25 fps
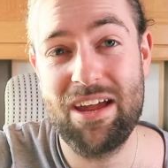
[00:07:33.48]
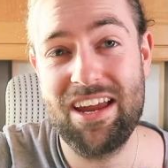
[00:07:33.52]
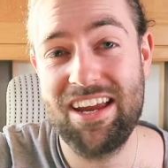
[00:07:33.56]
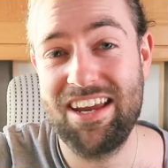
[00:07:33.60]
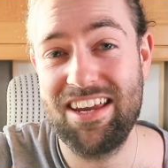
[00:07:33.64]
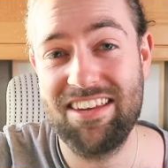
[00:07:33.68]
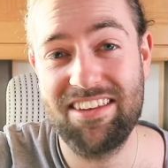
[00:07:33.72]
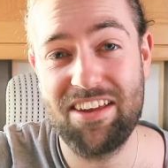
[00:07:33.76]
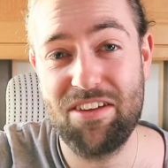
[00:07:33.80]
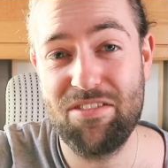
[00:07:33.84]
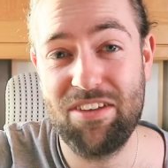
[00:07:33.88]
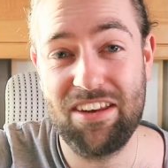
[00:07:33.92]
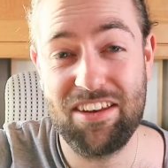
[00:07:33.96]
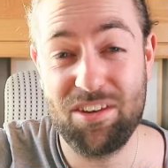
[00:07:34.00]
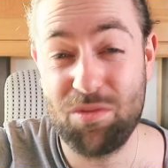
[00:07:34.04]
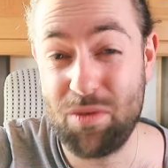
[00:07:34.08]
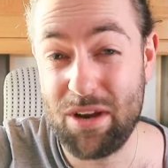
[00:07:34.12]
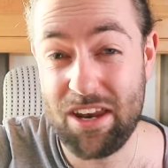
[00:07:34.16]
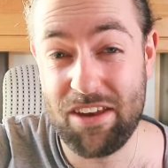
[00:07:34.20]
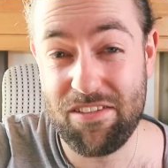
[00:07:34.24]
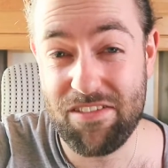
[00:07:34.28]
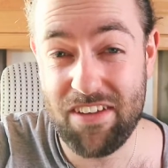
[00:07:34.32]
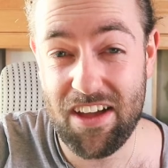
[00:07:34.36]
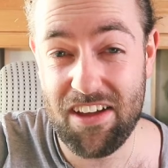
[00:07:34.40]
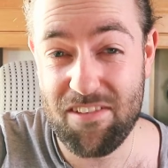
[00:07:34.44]
mic is only
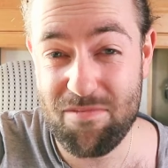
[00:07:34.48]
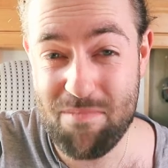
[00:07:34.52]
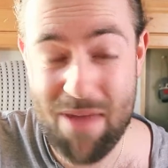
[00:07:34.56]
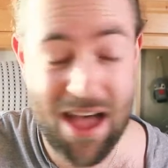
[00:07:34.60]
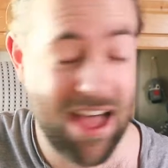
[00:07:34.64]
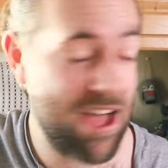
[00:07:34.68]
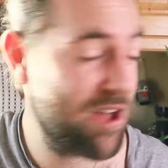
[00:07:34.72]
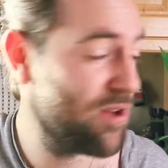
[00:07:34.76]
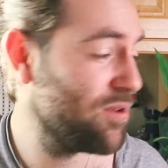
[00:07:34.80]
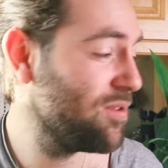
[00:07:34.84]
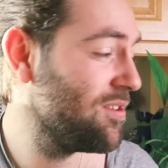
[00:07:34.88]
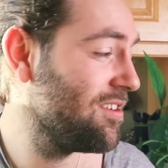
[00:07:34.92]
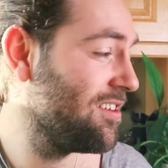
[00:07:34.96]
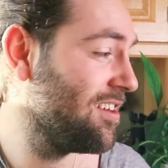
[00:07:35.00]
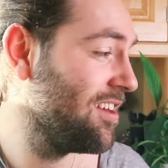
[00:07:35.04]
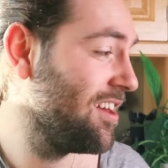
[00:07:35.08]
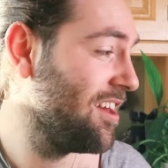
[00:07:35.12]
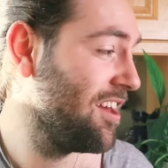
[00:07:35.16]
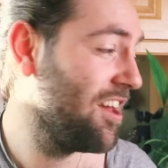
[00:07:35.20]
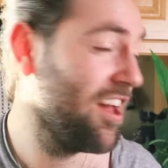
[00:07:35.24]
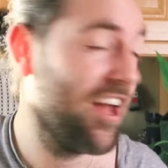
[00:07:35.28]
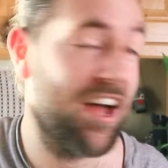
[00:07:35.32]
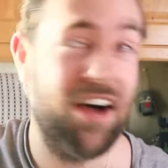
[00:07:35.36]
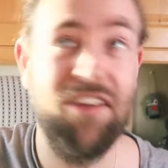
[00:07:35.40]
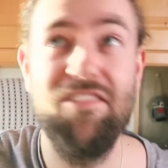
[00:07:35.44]
£25.
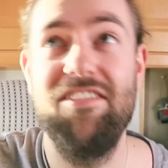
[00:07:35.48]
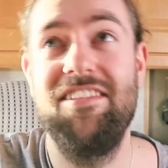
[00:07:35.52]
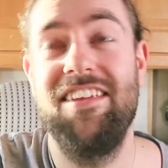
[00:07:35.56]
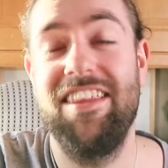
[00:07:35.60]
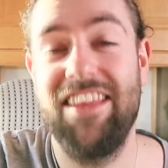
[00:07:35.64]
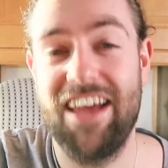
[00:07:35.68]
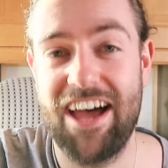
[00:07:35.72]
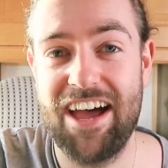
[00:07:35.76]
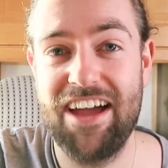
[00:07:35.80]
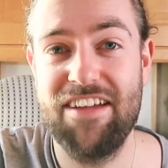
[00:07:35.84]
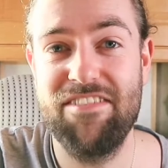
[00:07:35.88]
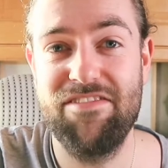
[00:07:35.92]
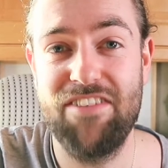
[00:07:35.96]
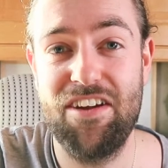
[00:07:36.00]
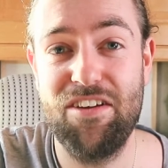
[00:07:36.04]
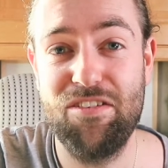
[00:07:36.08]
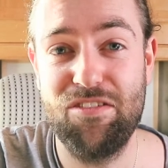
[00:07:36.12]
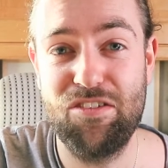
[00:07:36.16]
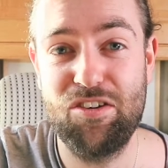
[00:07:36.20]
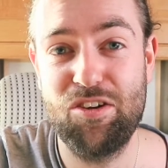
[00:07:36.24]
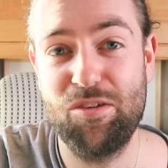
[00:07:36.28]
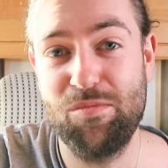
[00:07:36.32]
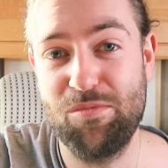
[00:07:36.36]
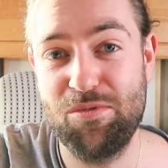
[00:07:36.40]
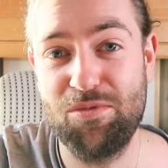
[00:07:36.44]
Obviously the
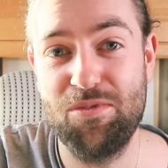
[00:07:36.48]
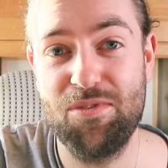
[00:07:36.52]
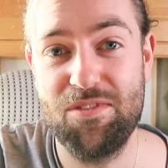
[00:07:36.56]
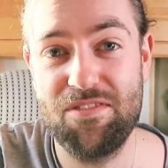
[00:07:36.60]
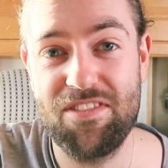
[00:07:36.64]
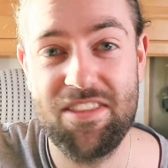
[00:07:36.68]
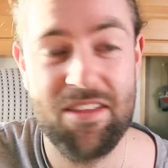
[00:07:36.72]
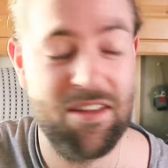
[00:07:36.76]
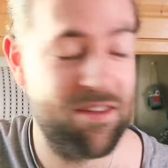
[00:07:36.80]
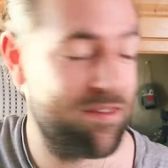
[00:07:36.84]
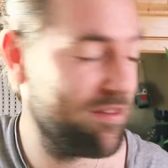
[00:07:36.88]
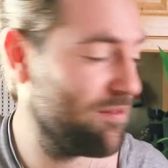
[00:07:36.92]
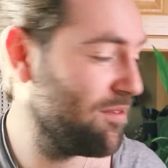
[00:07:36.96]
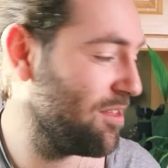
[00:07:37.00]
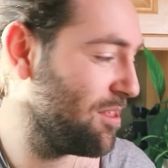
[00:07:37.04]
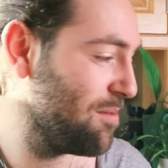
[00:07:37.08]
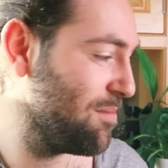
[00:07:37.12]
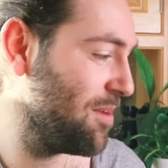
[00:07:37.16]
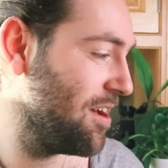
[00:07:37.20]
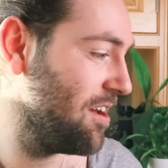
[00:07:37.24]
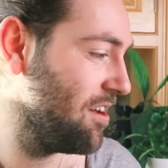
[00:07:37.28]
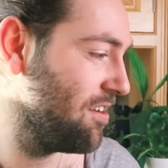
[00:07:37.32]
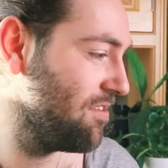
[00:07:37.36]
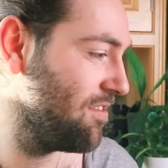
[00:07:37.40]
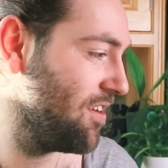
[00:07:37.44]
iPhone comes with the
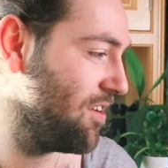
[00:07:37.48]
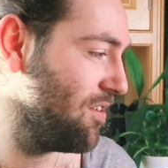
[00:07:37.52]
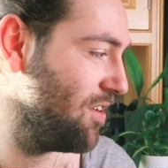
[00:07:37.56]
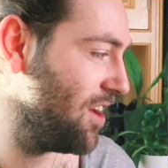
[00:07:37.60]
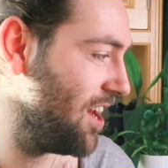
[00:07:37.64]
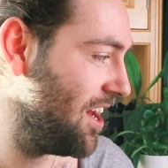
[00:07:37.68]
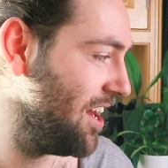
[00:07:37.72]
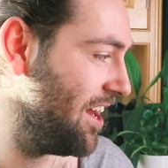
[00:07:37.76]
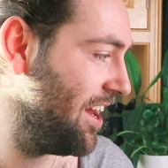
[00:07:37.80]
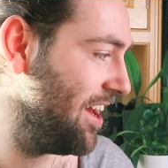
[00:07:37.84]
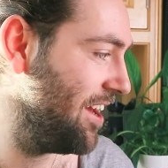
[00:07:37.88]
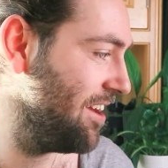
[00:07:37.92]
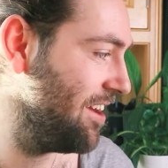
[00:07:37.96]
microphone in